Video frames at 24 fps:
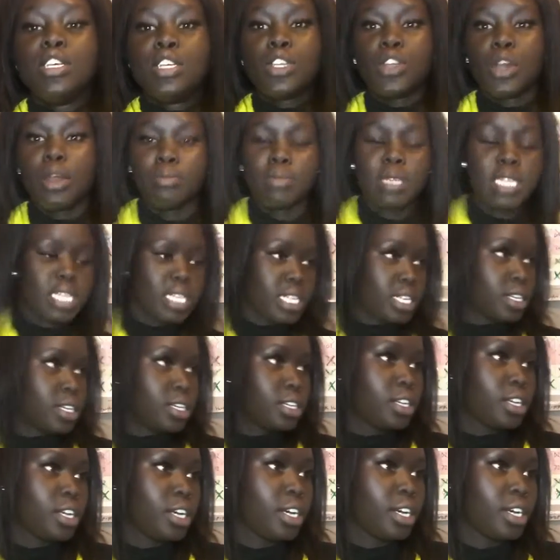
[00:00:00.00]
So
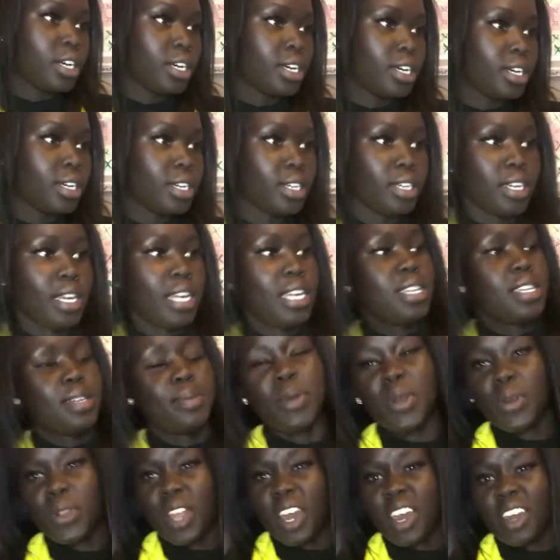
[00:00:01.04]
it's
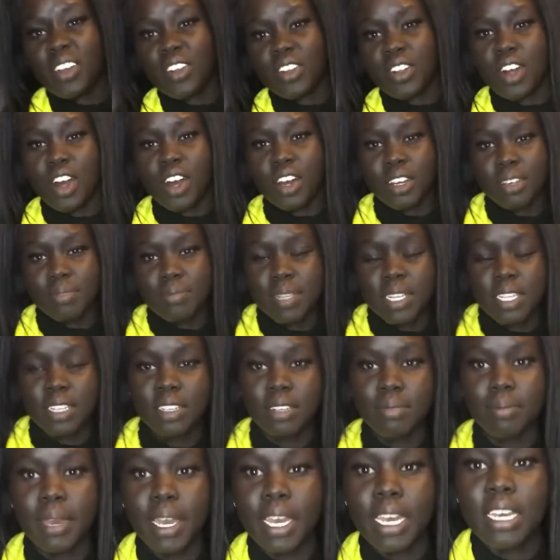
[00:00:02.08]
about 9 o'clock. I'm still
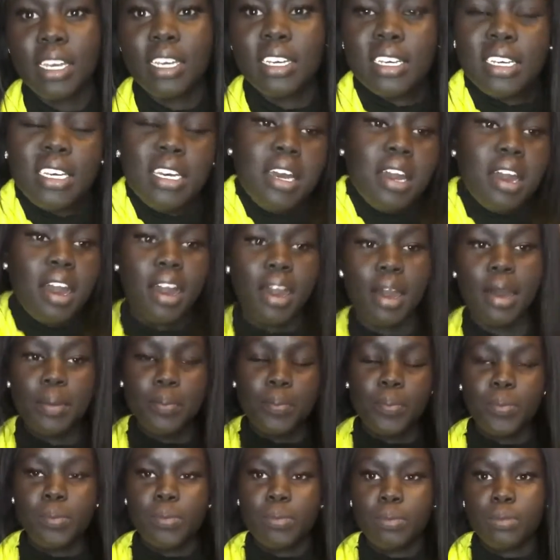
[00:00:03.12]
in my
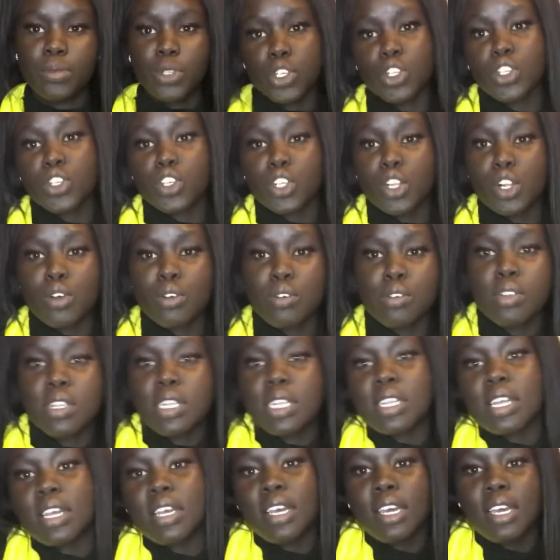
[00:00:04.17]
church clothes.
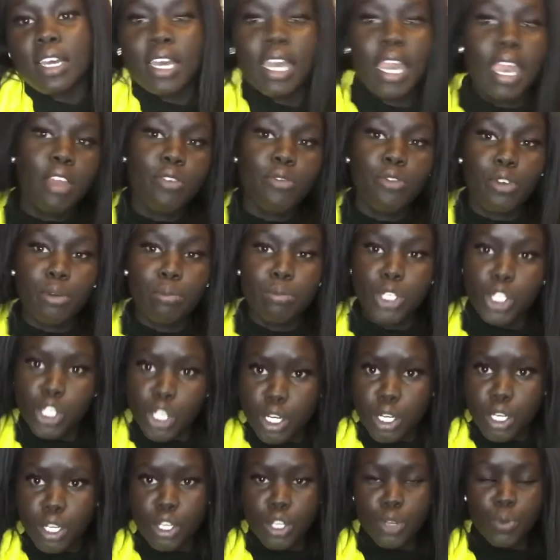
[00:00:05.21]
Came from
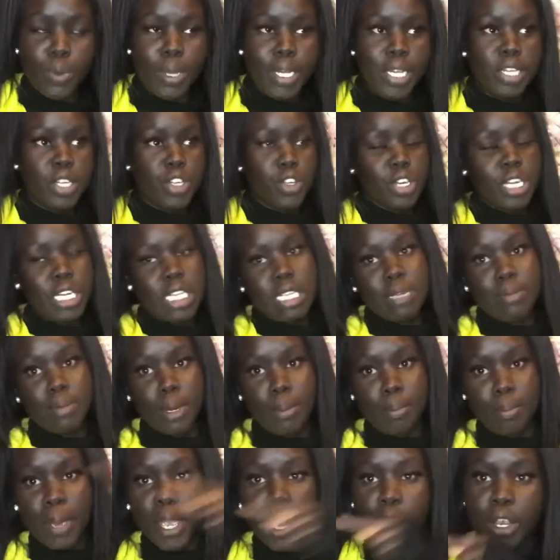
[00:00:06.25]
church, went straight to my
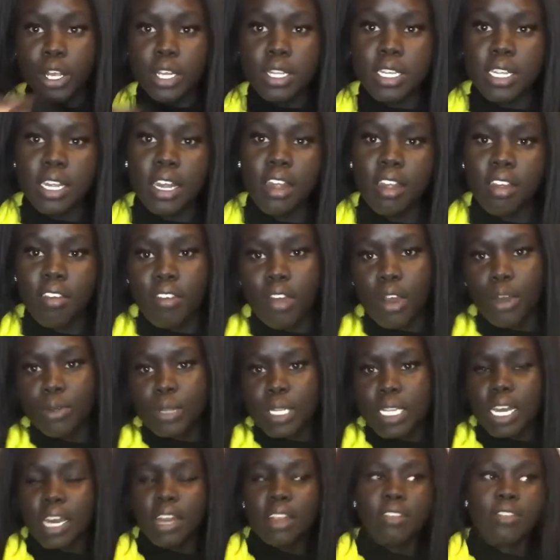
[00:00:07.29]
parents. They live
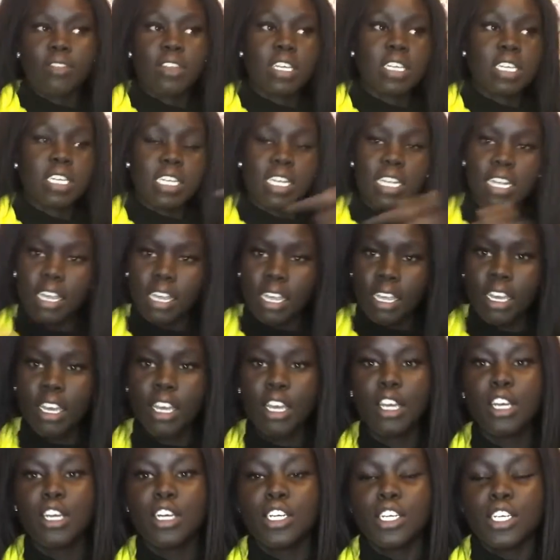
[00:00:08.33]
outside of the city.
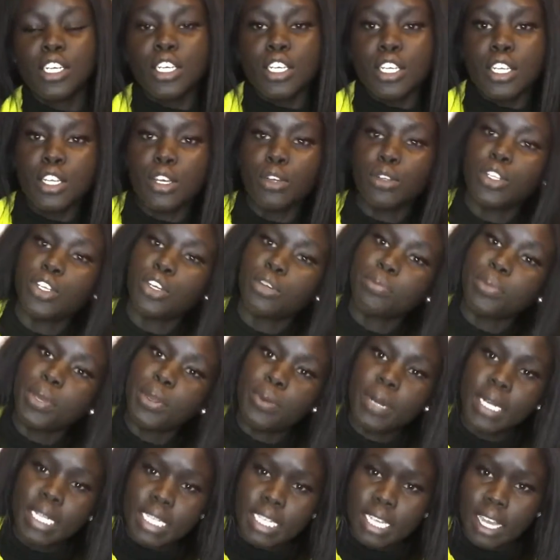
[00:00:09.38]
So it took me a
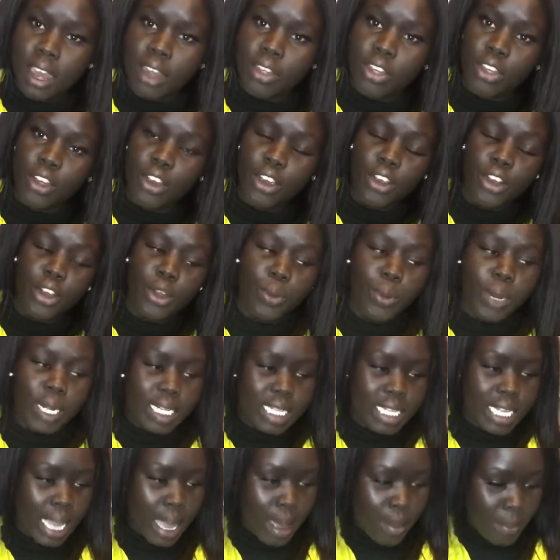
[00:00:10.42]
while to get there and a while
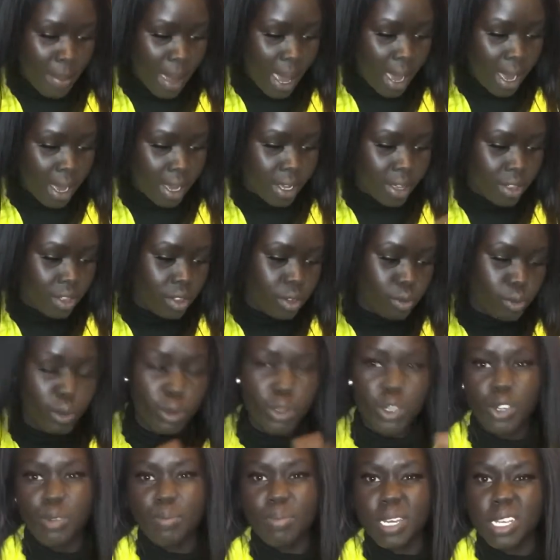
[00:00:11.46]
to get back, and the
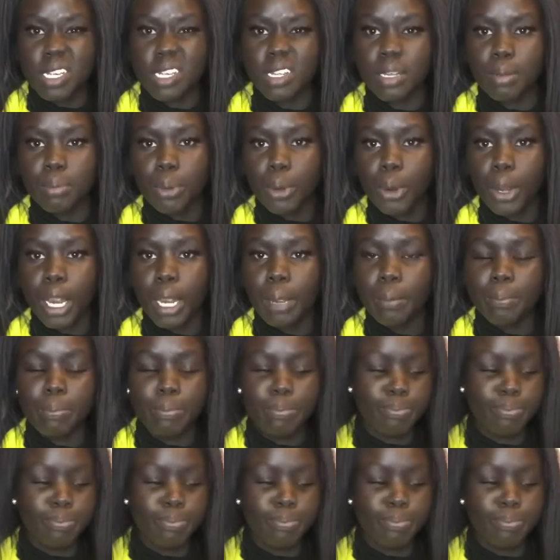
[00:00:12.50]
roads are a bit slippery.